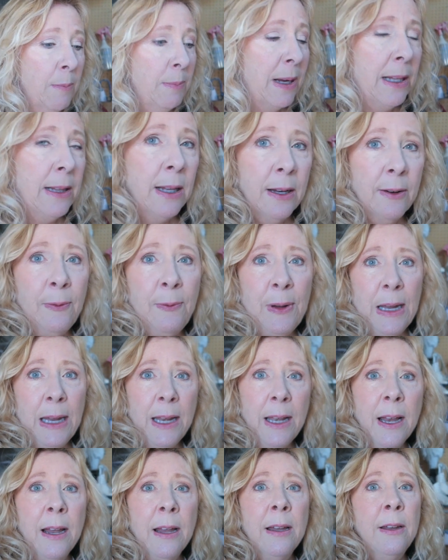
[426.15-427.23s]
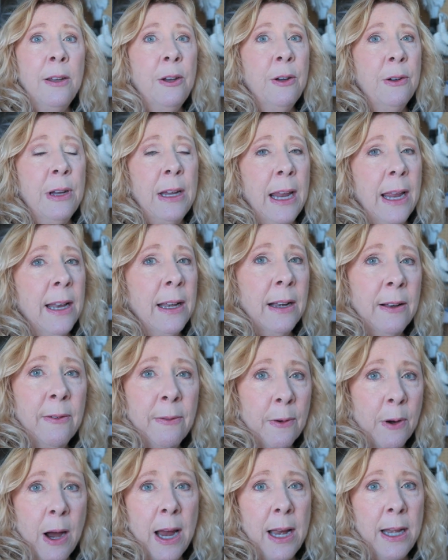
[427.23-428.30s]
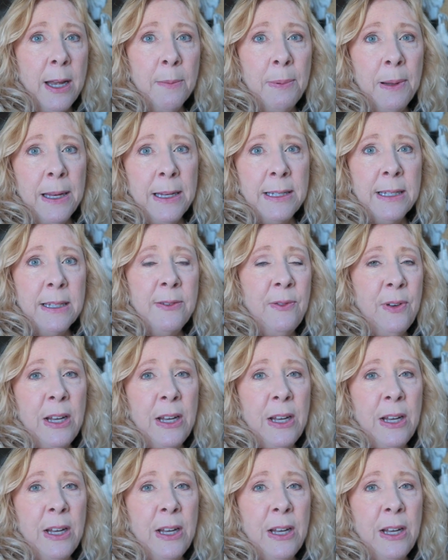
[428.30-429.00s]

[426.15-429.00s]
But the feed you can get in a variety of places.